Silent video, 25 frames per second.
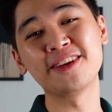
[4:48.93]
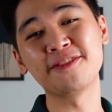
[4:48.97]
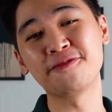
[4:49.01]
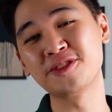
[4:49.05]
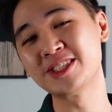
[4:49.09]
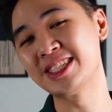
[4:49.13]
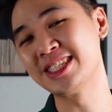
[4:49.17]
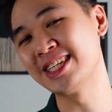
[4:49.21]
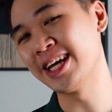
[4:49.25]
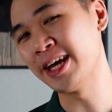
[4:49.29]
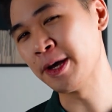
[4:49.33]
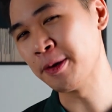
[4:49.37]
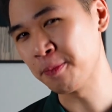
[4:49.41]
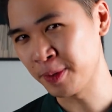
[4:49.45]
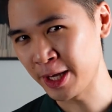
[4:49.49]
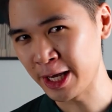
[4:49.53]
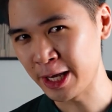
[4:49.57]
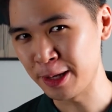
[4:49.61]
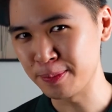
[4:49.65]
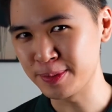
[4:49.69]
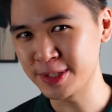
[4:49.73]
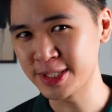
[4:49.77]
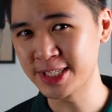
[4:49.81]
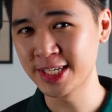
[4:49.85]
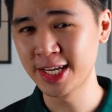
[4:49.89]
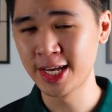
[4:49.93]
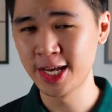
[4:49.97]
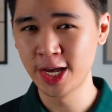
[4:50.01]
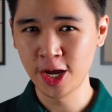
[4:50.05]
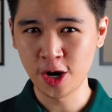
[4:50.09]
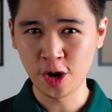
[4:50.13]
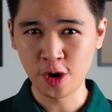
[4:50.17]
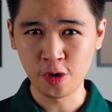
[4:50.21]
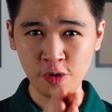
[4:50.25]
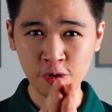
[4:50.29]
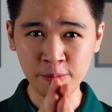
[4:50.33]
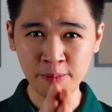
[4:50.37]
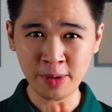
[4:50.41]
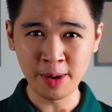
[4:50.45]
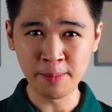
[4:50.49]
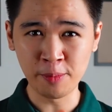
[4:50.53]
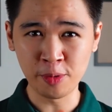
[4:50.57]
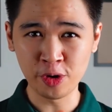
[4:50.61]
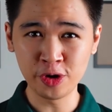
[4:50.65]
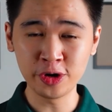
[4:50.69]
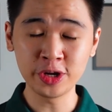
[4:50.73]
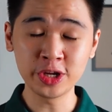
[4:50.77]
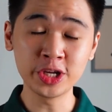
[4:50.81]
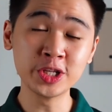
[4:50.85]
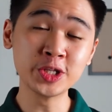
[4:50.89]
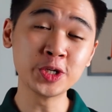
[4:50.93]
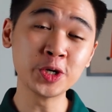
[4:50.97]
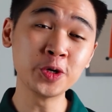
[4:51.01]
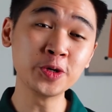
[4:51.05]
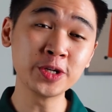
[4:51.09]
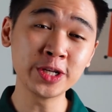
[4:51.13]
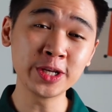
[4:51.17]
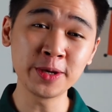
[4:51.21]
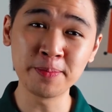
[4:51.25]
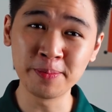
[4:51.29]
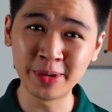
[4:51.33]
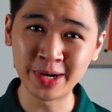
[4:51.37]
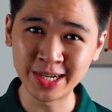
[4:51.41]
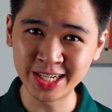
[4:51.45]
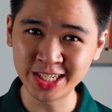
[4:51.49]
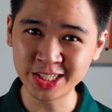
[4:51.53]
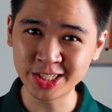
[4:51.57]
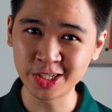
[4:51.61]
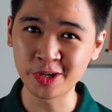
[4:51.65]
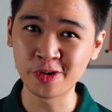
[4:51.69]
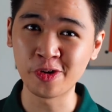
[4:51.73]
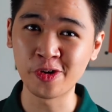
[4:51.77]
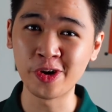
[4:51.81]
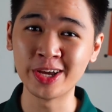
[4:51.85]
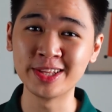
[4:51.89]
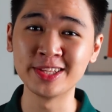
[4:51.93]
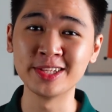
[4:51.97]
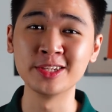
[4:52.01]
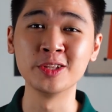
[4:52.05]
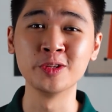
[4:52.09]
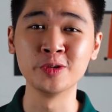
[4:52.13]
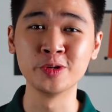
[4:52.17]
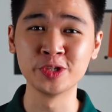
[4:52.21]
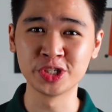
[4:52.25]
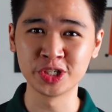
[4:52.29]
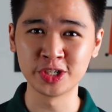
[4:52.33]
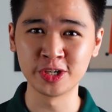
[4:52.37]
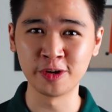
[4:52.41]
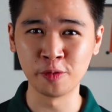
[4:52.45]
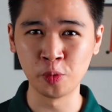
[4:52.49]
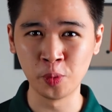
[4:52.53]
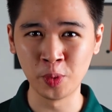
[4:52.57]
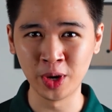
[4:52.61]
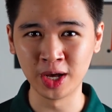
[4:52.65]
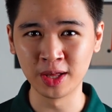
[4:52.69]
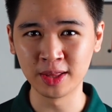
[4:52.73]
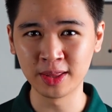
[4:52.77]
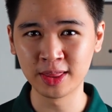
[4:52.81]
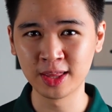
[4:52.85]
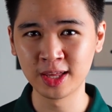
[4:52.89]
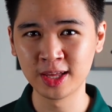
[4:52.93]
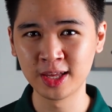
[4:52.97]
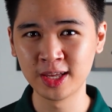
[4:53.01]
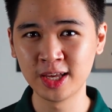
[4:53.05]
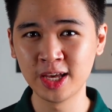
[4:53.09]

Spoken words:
it for today, peeps. Remember, you don't need money to create the illusion of wealth.